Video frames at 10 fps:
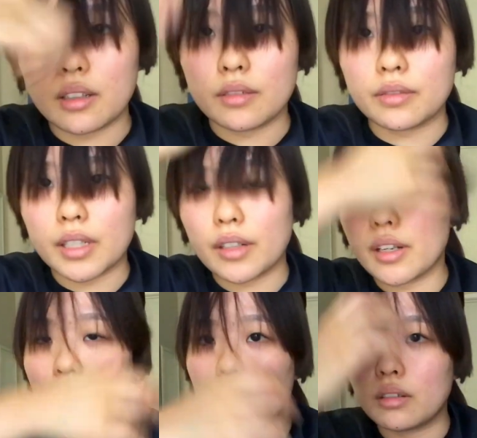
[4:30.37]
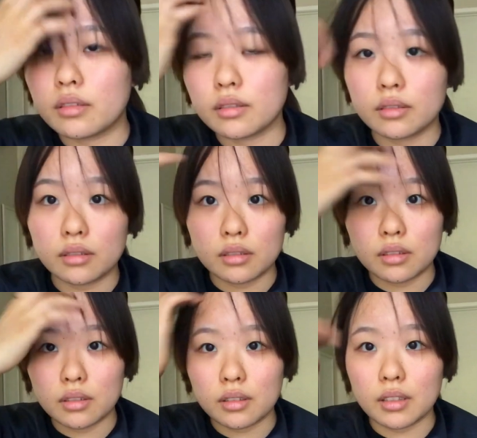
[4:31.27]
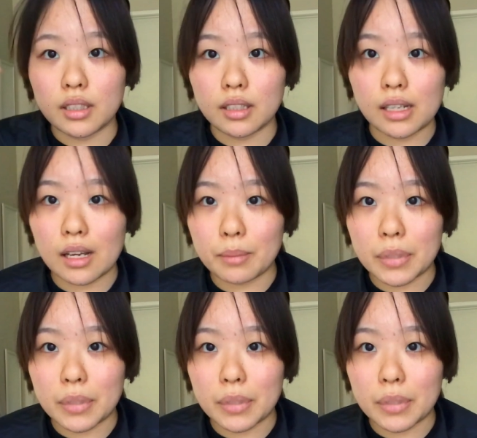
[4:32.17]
of. I don't know. Like I'm